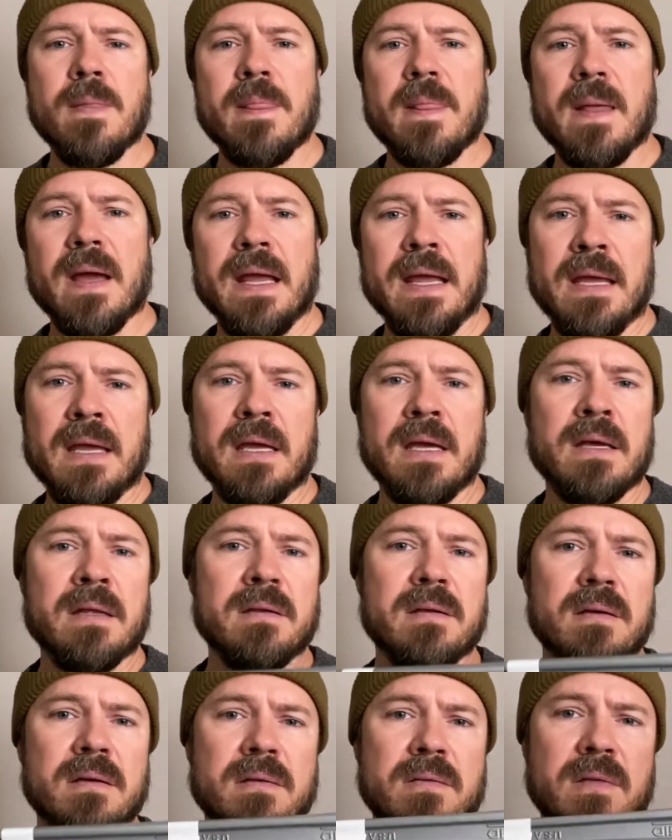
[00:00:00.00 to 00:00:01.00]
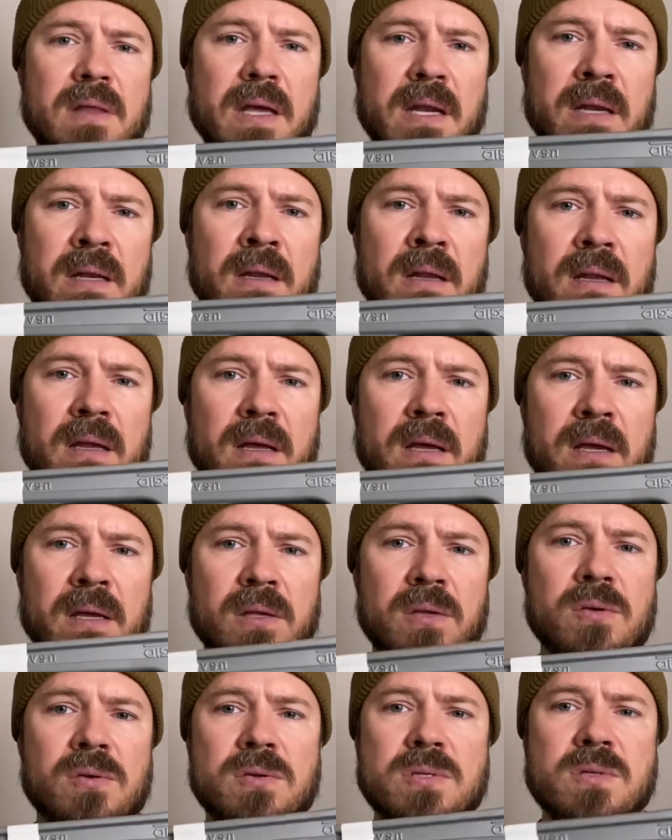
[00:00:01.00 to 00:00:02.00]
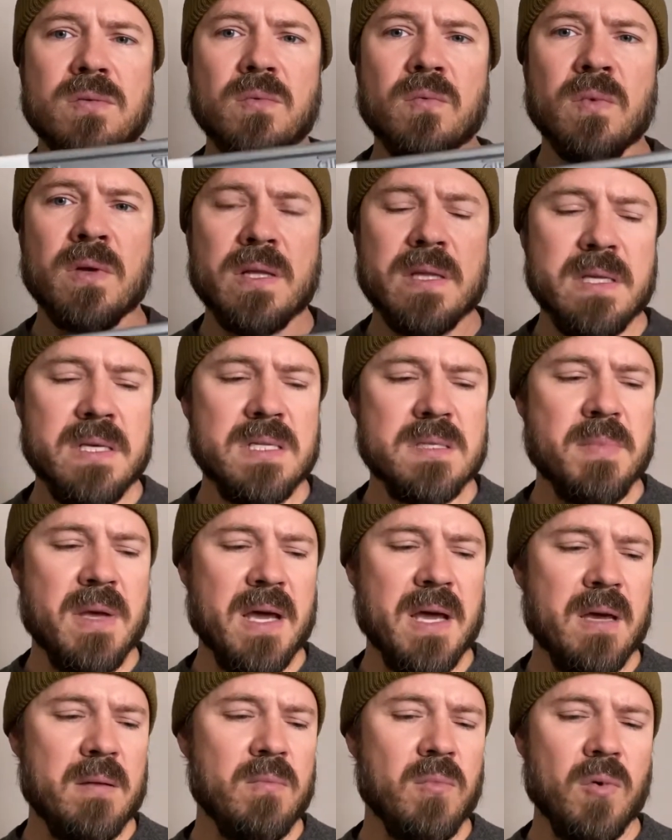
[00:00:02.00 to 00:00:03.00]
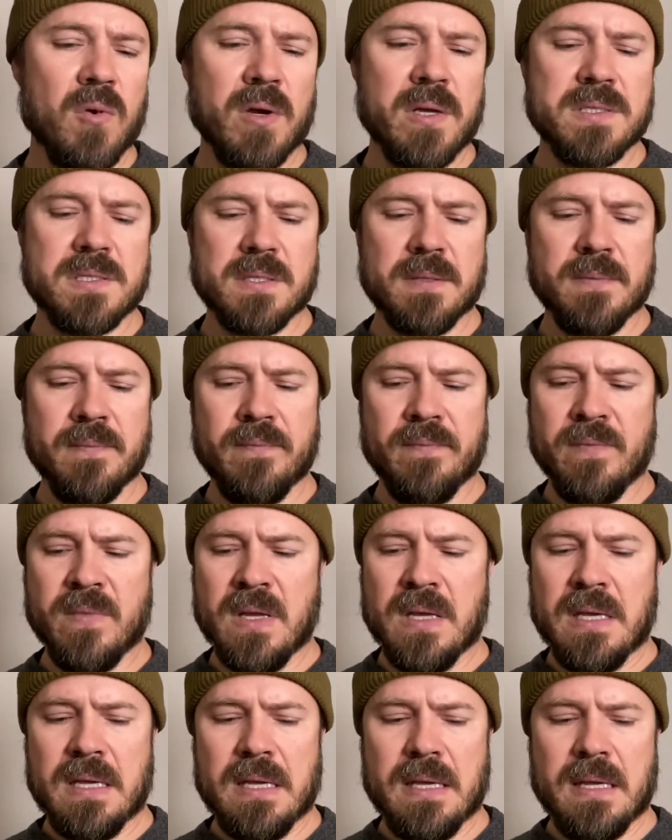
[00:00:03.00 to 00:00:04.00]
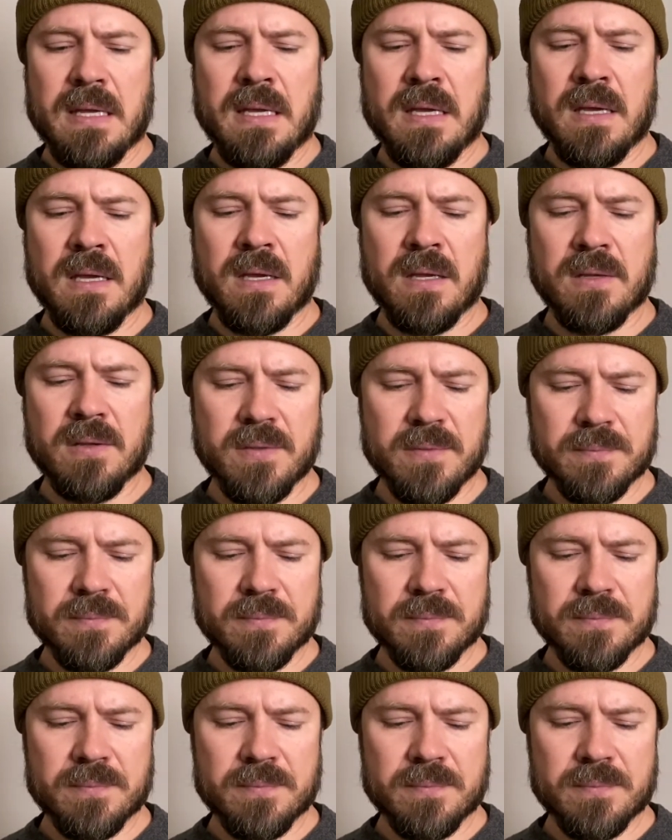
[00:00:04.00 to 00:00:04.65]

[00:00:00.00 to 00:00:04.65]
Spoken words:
And then I used one of these bad boys, and